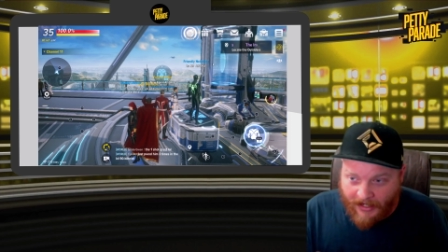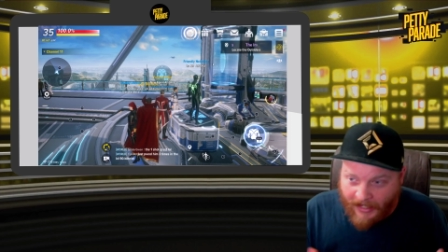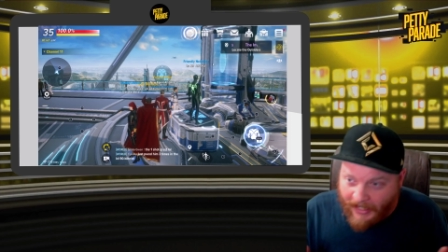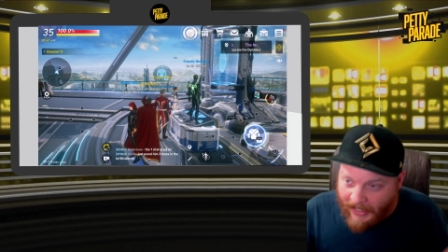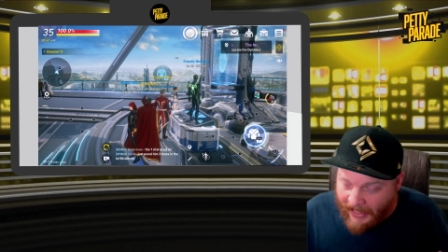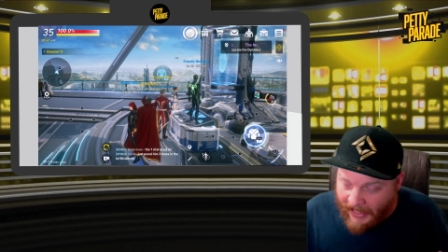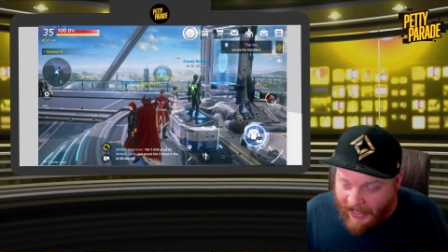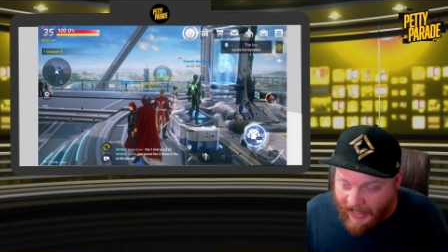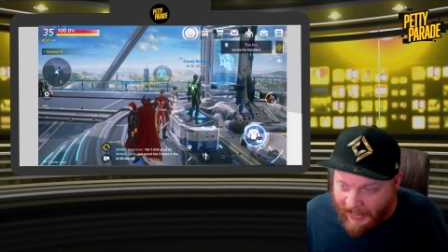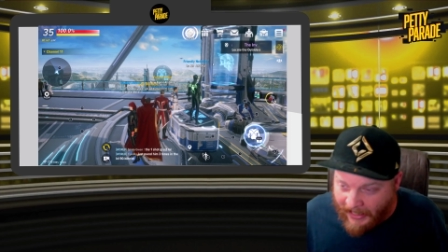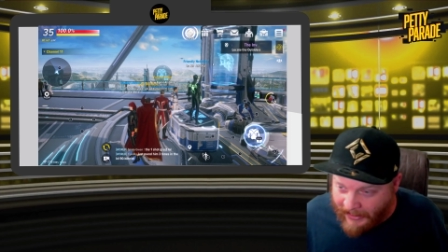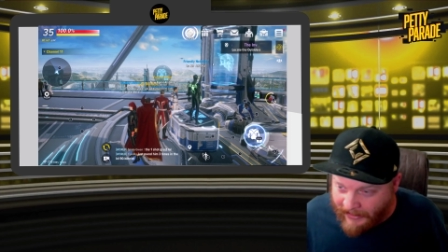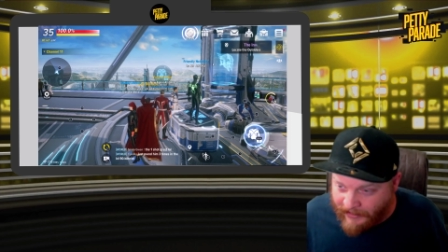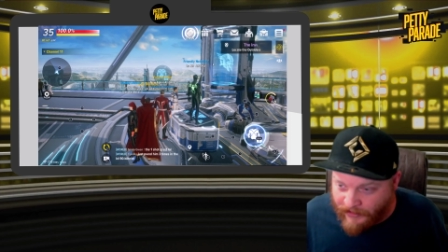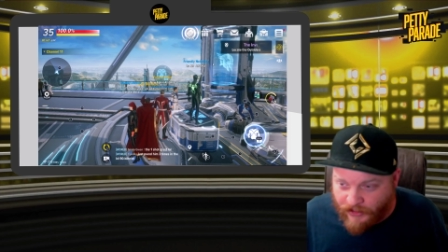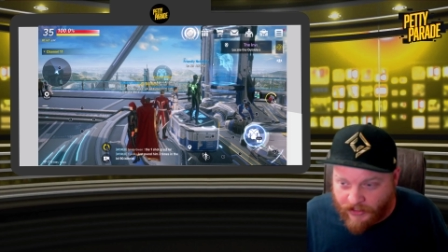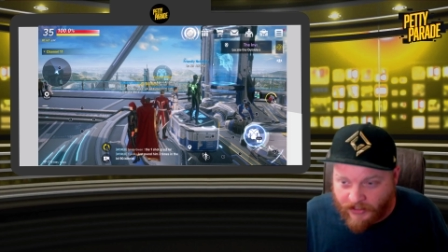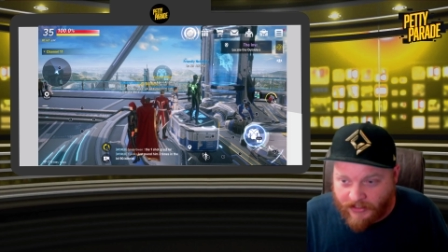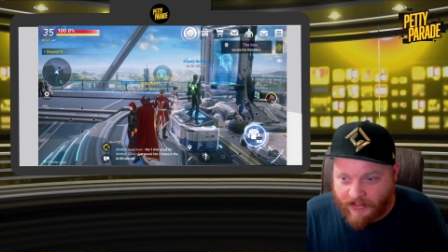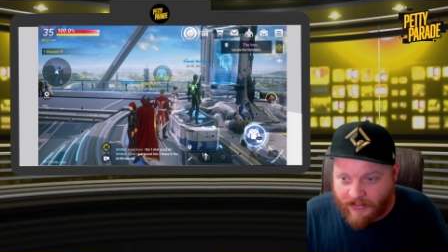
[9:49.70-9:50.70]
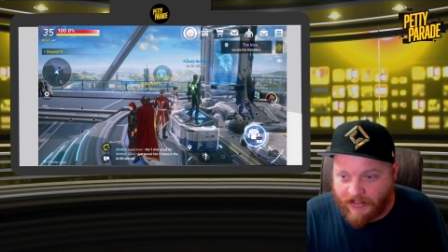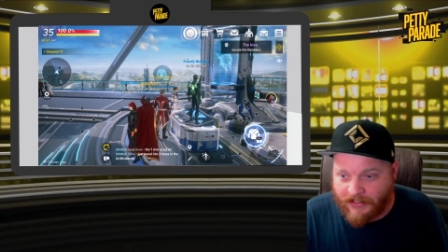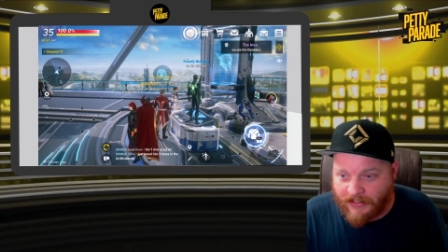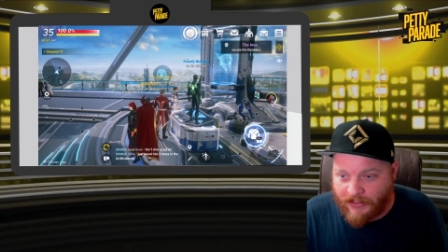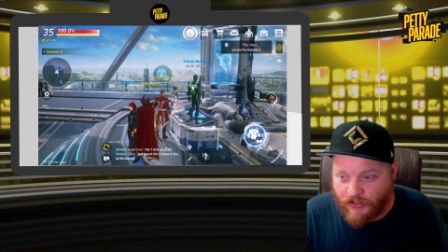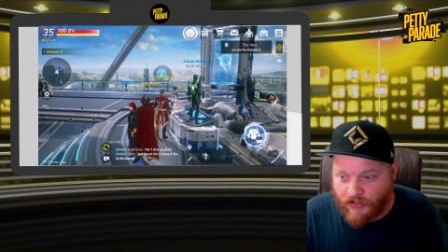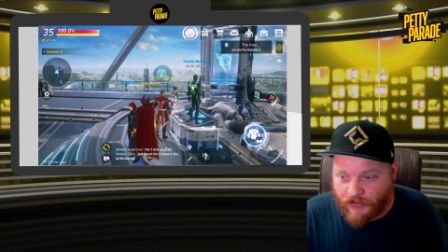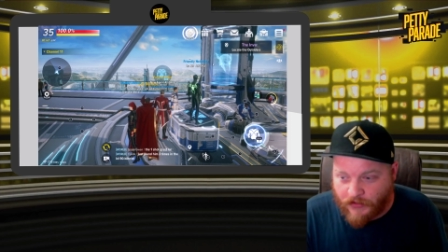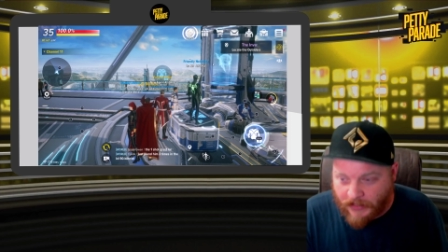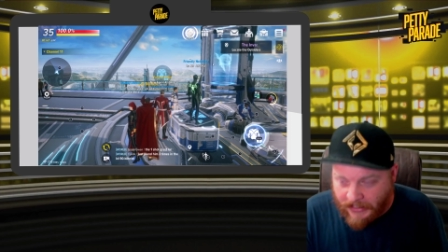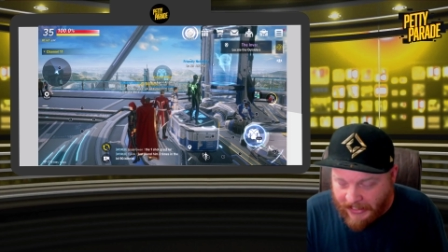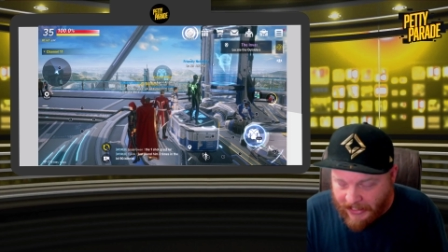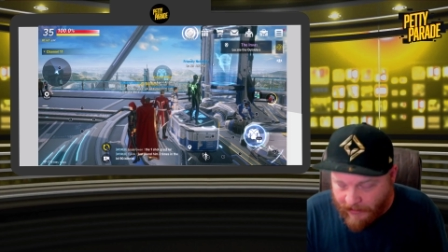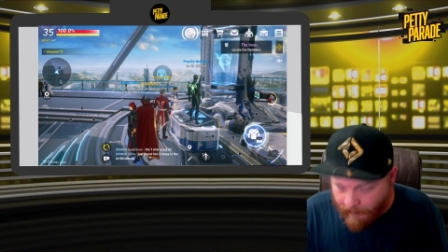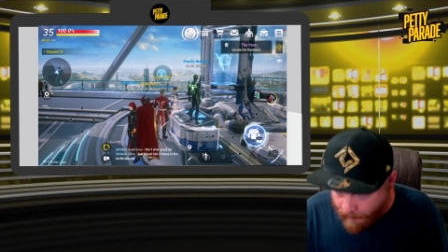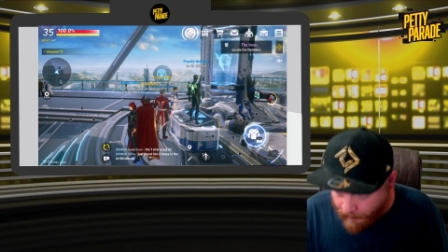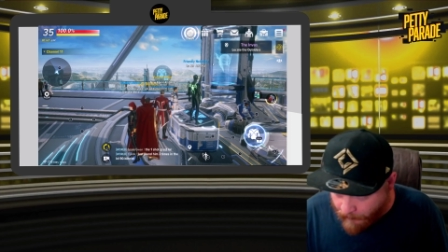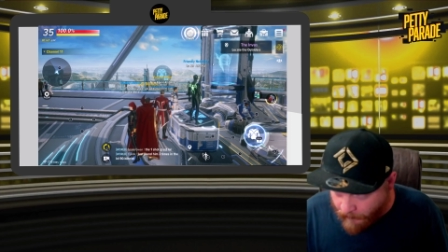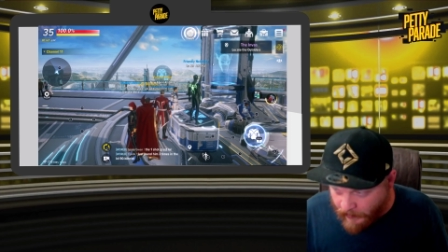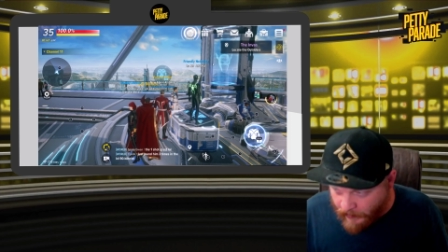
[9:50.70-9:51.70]
and just keep,
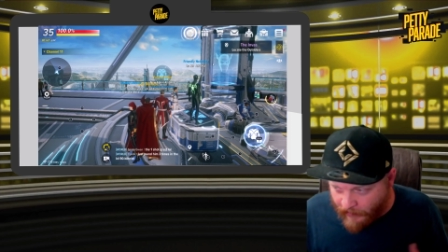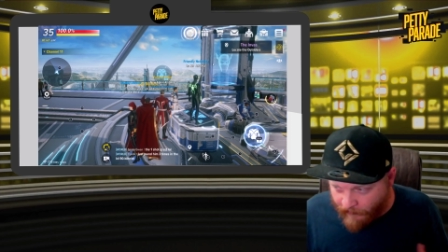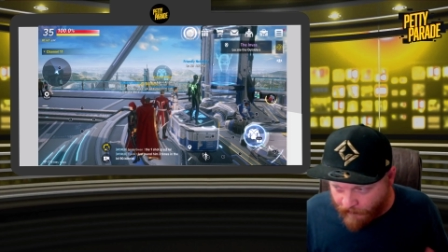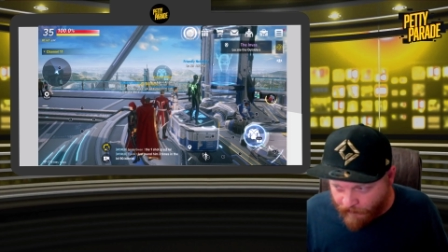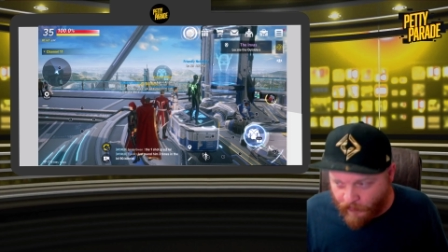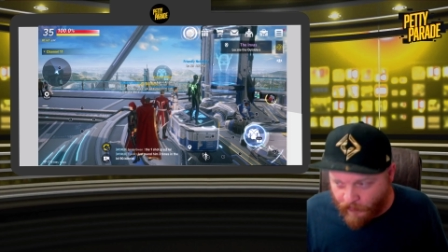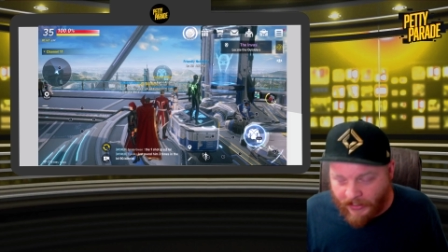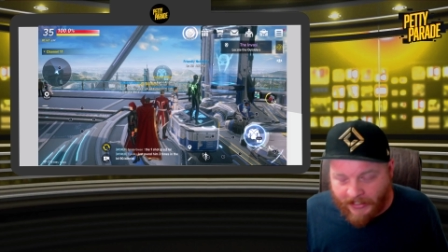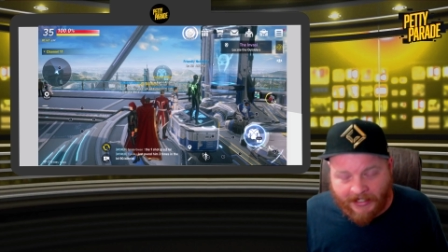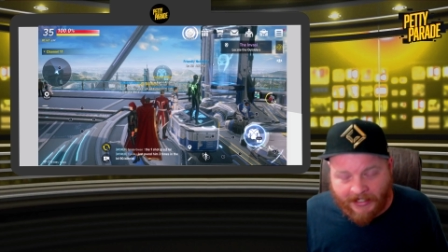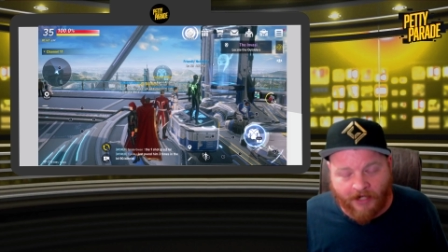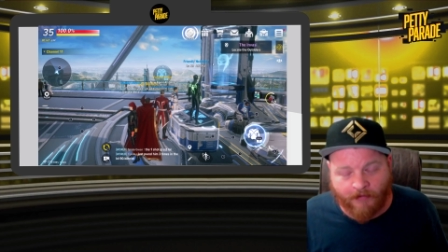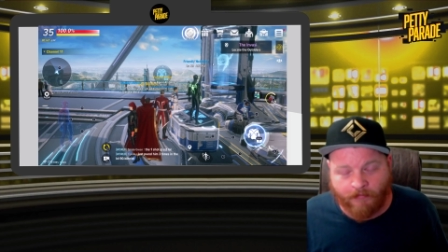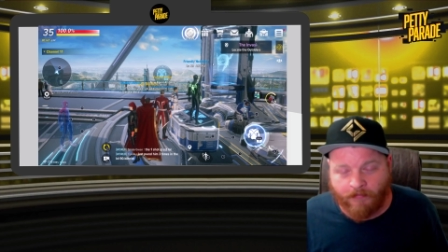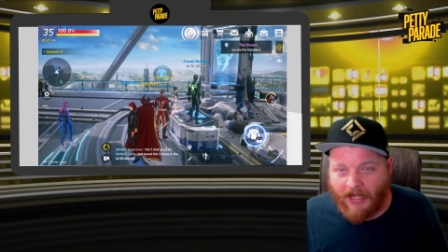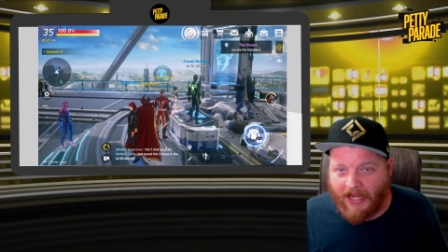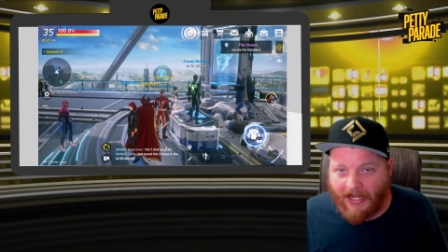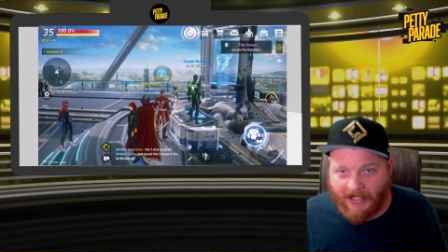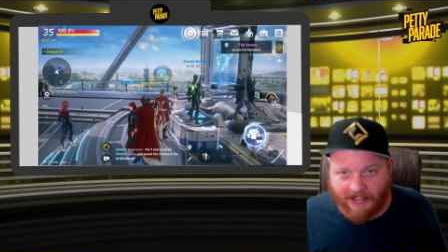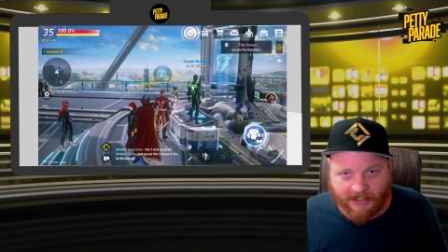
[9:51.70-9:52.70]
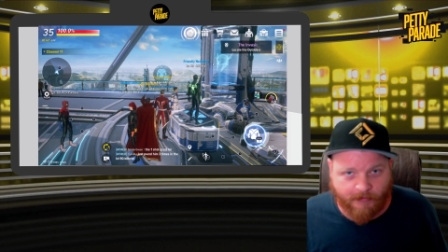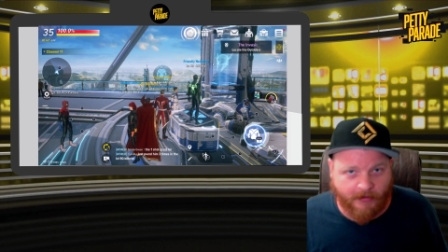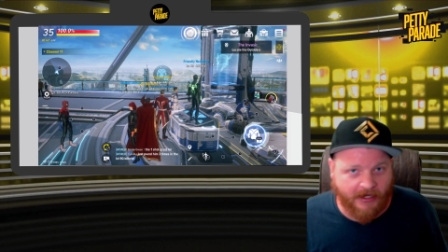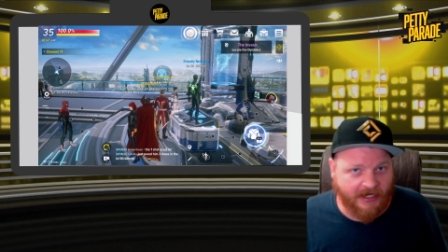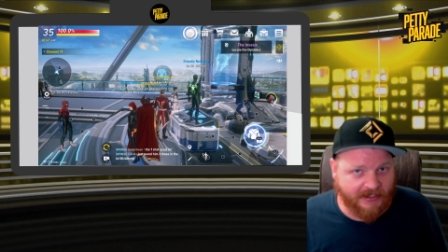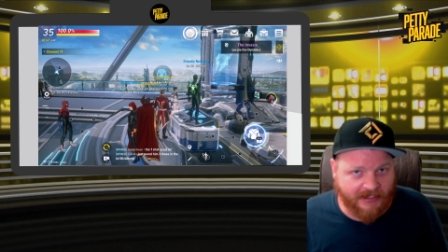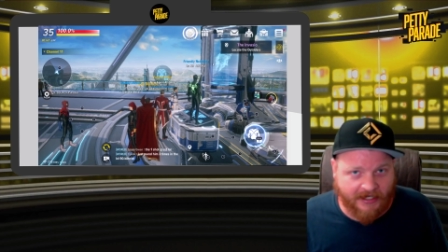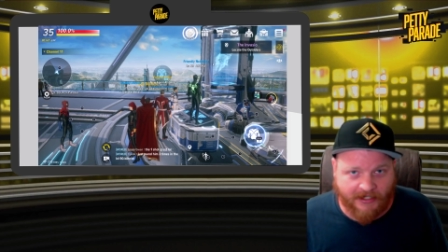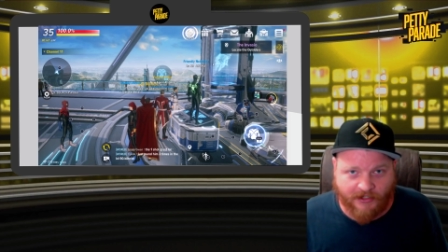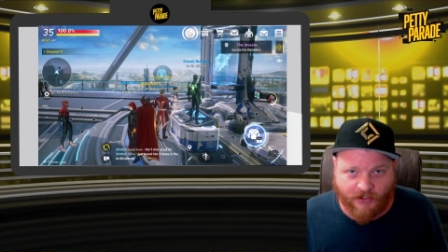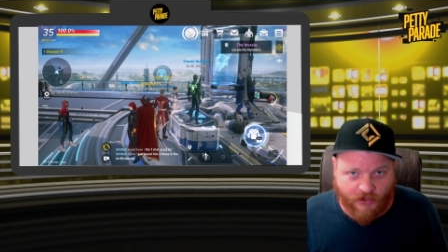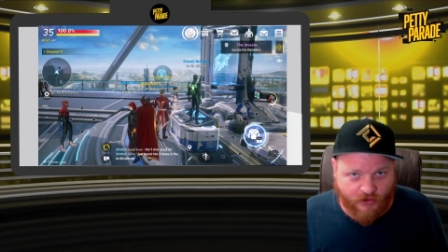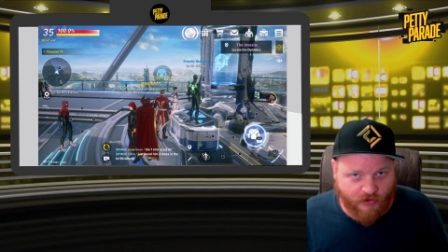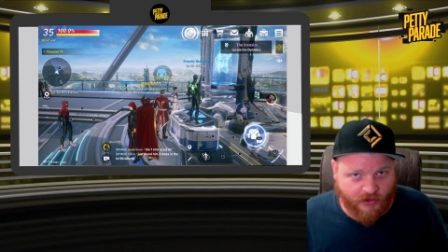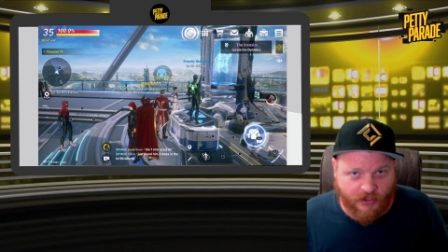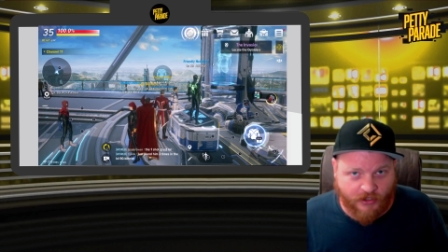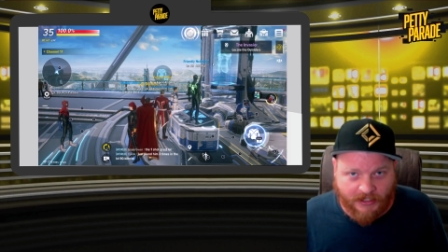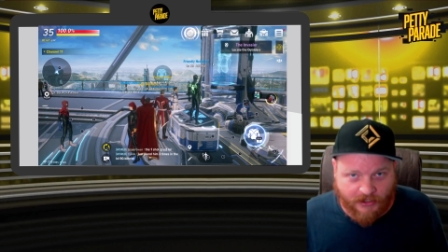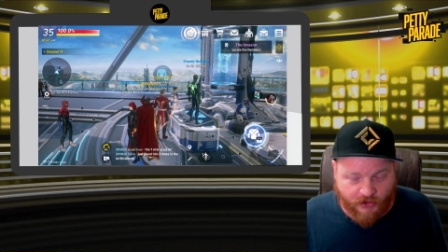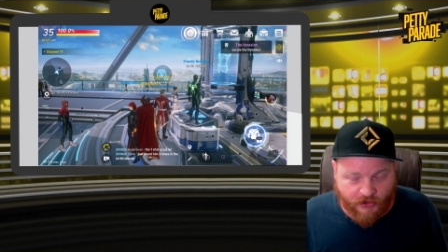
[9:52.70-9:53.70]
freeing up bag space as you
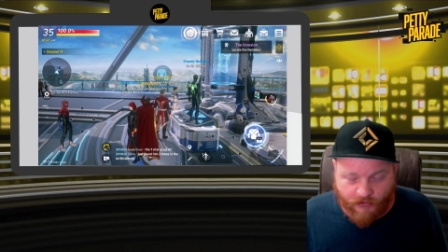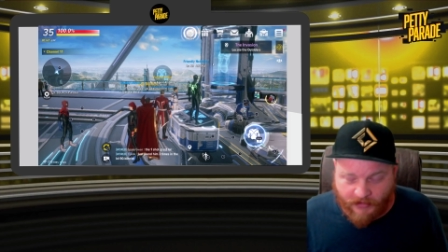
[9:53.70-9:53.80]
need to.